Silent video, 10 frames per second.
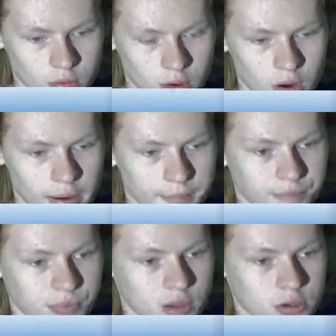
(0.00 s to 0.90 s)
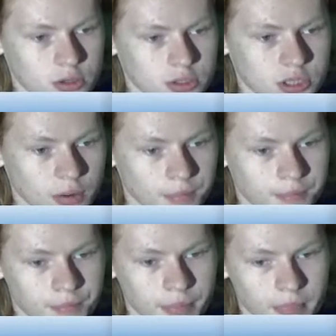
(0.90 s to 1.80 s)
Alright, so
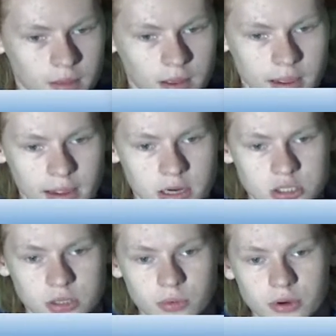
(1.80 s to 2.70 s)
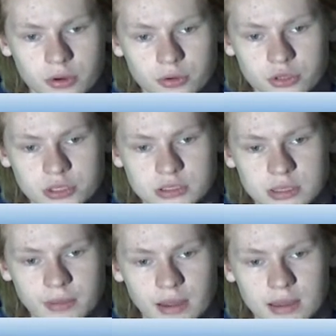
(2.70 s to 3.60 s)
I actually want to do just
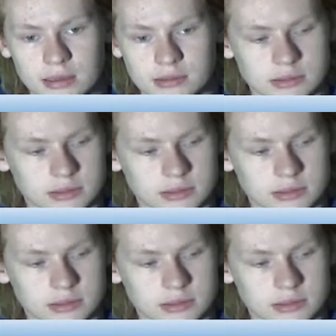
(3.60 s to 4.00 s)
the past